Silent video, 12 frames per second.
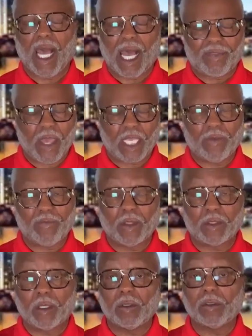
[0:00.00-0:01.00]
I thank you for
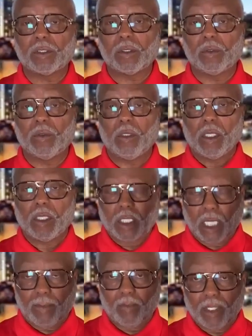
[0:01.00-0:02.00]
those who
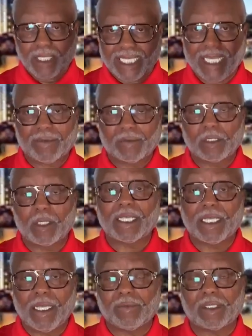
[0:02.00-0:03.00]
come with gifts, their
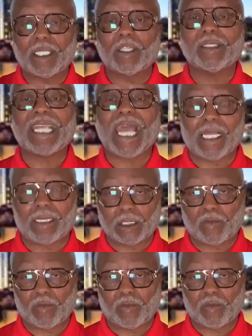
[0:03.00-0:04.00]
gifts and their
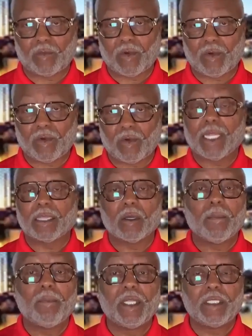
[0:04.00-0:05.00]
talents, Father, and their
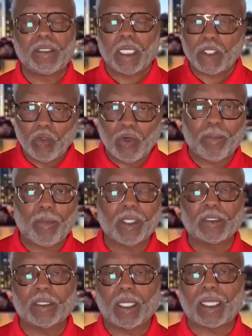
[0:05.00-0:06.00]
ability that you have put
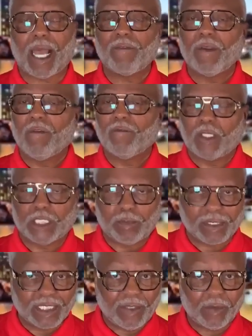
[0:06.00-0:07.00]
into their life for this
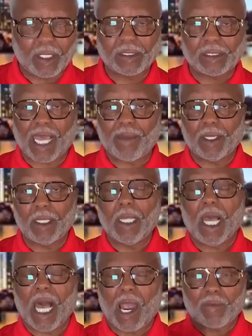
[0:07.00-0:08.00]
specific assignment.
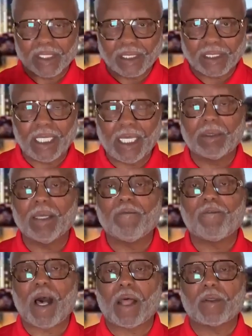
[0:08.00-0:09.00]
I receive them,
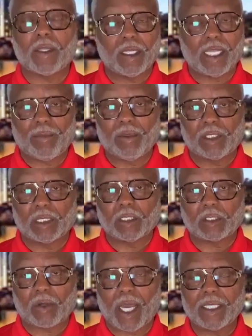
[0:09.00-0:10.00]
Father, in the name of
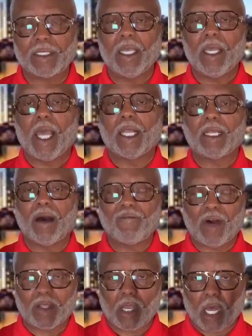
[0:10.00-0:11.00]
Jesus Christ. And now,
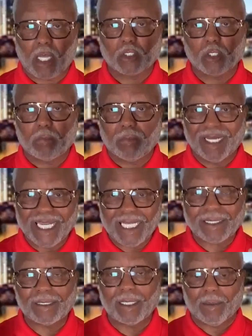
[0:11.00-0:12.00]
Father, also
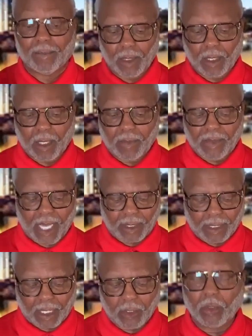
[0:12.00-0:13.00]
bless them that,
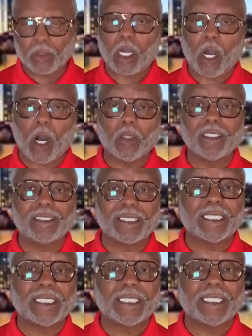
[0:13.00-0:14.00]
that you're calling to
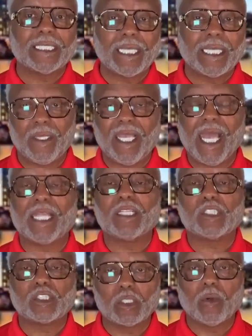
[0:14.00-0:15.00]
give and to
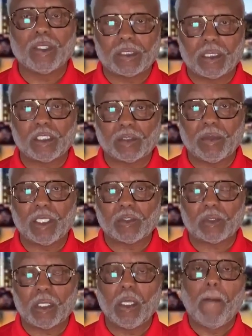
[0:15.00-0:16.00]
sow into this
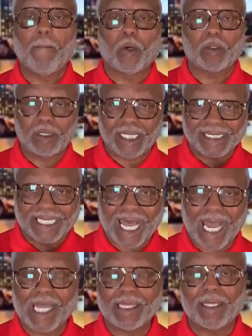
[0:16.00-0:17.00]
ministry, both in their
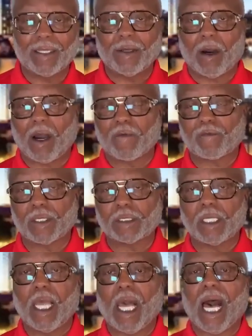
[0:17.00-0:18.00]
tithe and in their offerings.
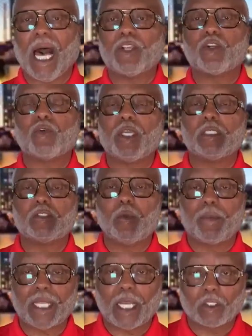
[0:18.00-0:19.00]
I decree
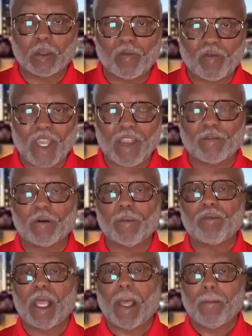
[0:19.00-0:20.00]
supernatural favor,
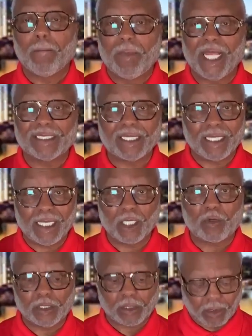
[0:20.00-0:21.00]
blessing, and
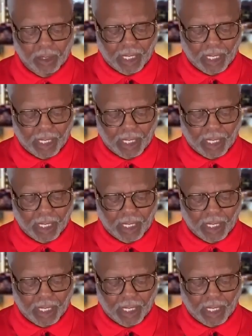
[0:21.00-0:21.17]
increase on their